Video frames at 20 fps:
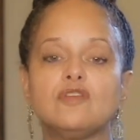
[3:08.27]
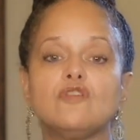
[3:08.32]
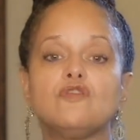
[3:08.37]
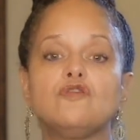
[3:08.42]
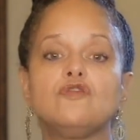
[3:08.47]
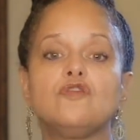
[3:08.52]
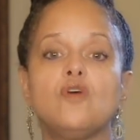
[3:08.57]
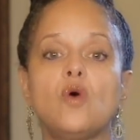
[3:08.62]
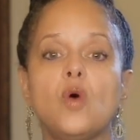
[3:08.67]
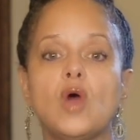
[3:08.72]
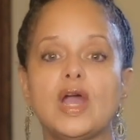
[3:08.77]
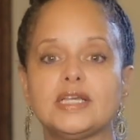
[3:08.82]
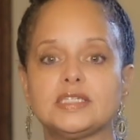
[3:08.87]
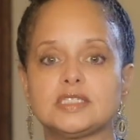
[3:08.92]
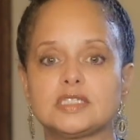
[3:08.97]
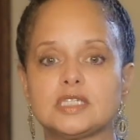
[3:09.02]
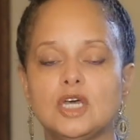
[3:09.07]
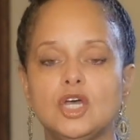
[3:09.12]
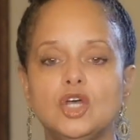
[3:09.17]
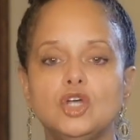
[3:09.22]
a
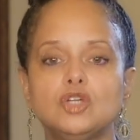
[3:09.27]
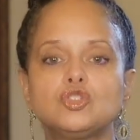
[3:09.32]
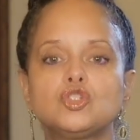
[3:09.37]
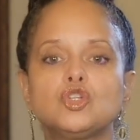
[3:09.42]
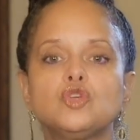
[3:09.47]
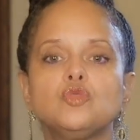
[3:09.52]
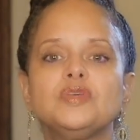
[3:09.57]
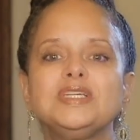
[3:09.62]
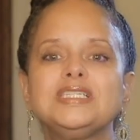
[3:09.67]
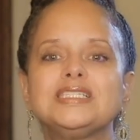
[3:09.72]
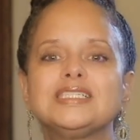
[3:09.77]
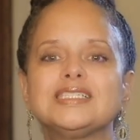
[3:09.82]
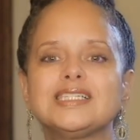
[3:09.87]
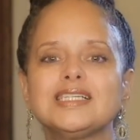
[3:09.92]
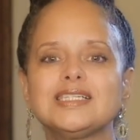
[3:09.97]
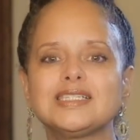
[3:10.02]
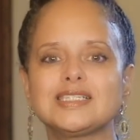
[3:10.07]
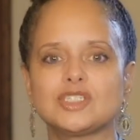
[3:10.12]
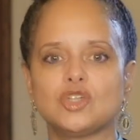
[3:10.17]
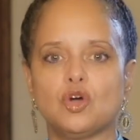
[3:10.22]
voice to
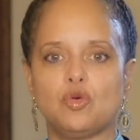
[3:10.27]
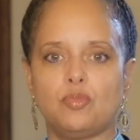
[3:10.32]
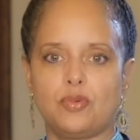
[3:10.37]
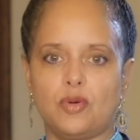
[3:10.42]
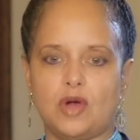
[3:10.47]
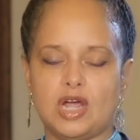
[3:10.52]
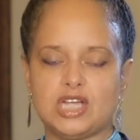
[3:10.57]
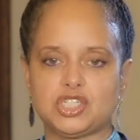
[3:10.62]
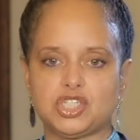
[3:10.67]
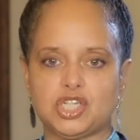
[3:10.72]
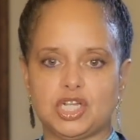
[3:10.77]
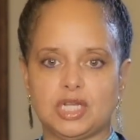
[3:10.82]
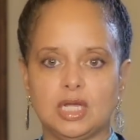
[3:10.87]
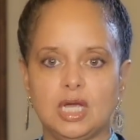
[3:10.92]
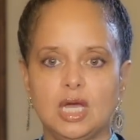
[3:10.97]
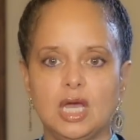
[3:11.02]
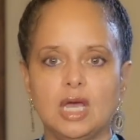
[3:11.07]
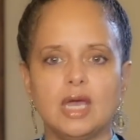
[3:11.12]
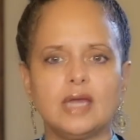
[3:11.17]
resist oppression,